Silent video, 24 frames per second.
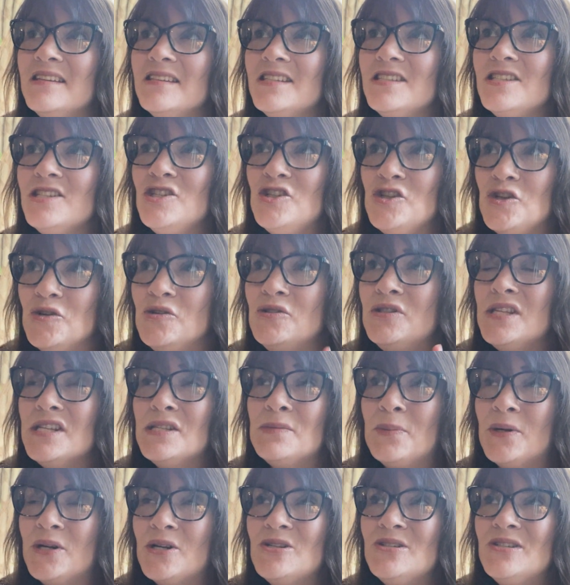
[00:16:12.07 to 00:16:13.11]
to choose
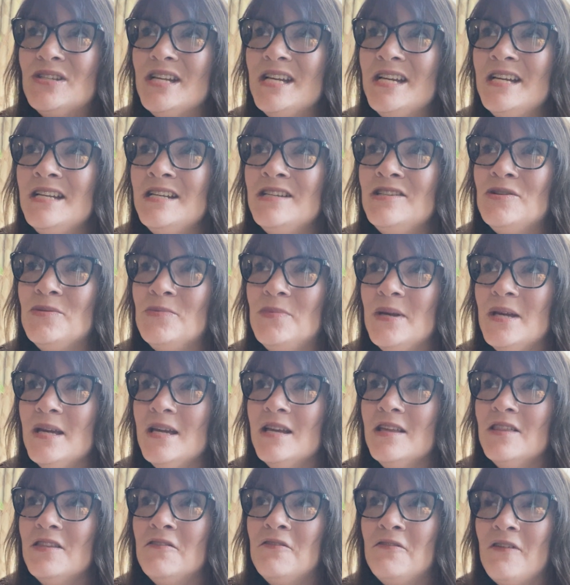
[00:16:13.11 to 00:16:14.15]
this person to
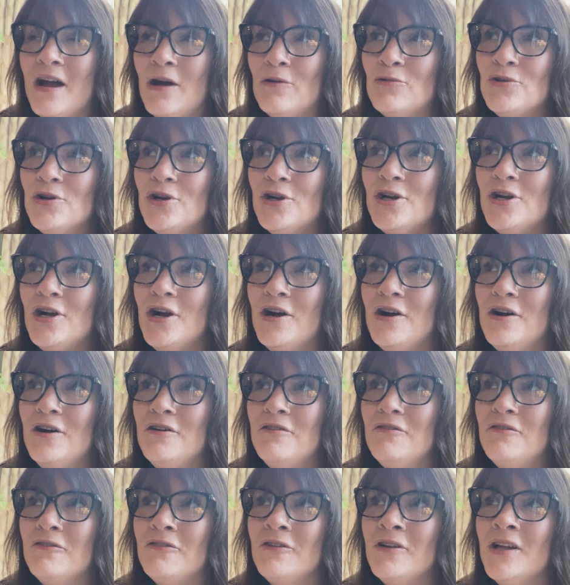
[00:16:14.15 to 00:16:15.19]
be the founder
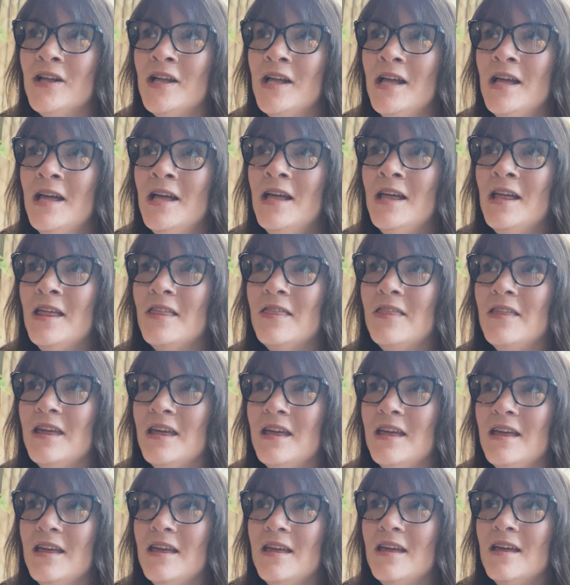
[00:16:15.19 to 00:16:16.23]
of
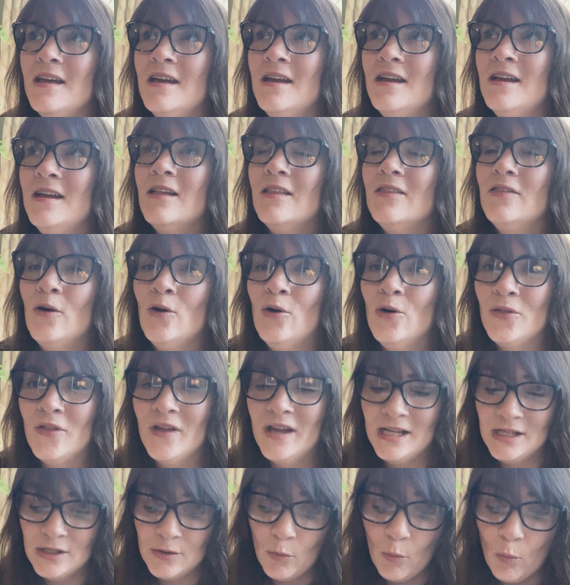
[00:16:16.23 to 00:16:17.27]
the whole
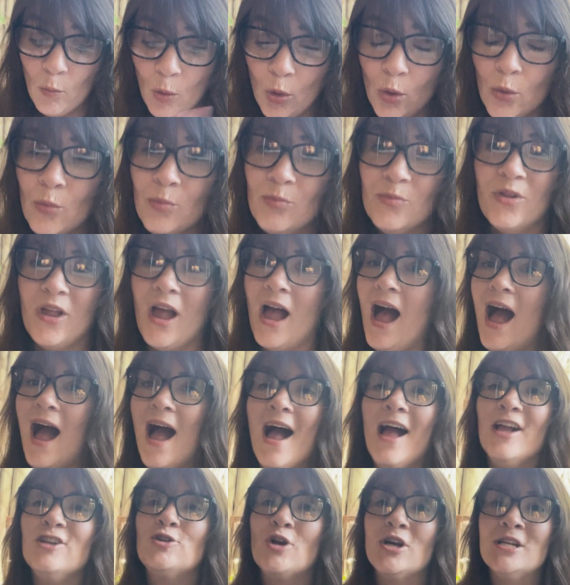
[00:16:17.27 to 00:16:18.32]
thing. Well,
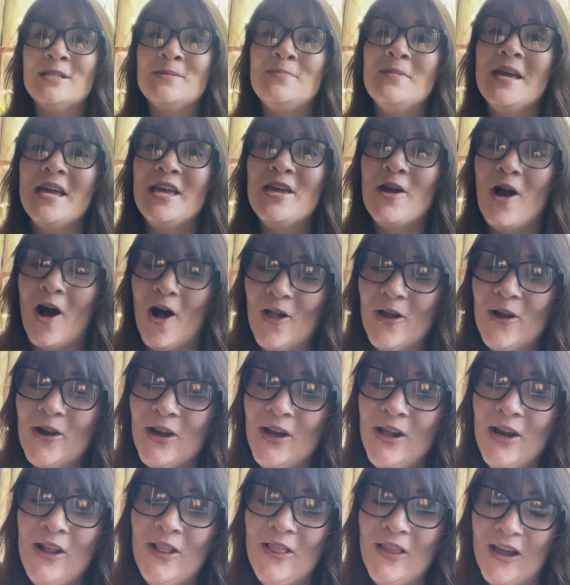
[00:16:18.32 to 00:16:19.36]
trust me, y'all are
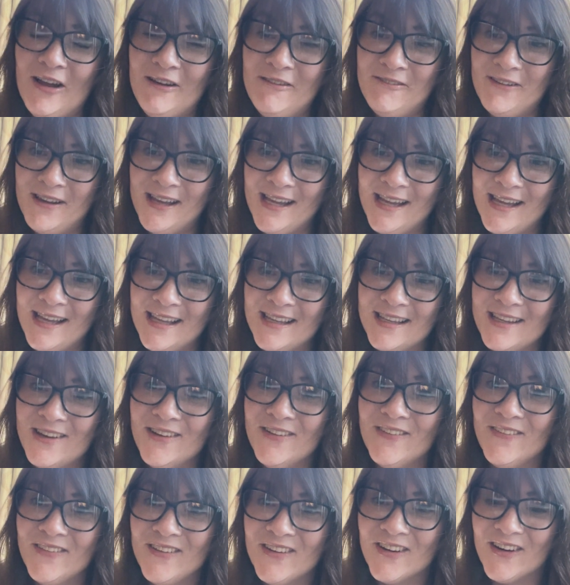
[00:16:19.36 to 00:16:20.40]
gonna love it.
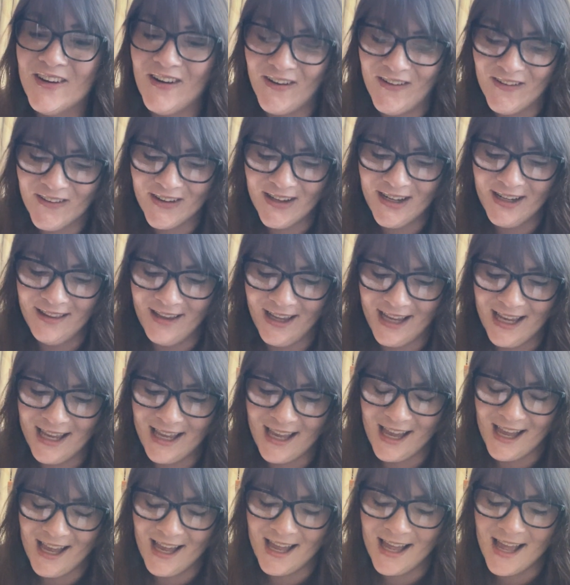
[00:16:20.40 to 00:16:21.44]
You're all gonna like
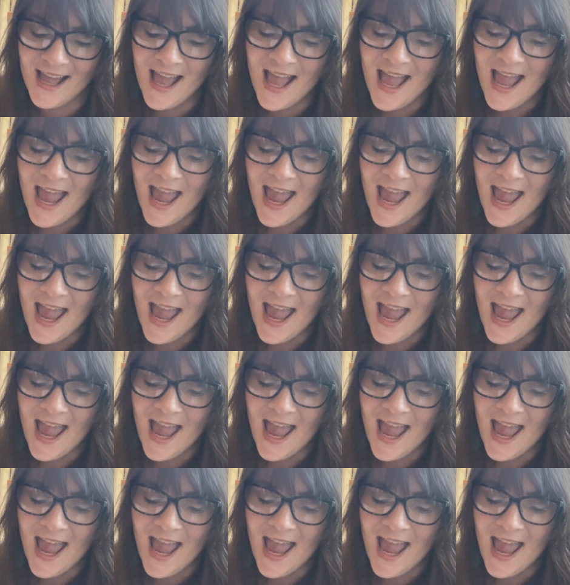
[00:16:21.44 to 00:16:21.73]
it.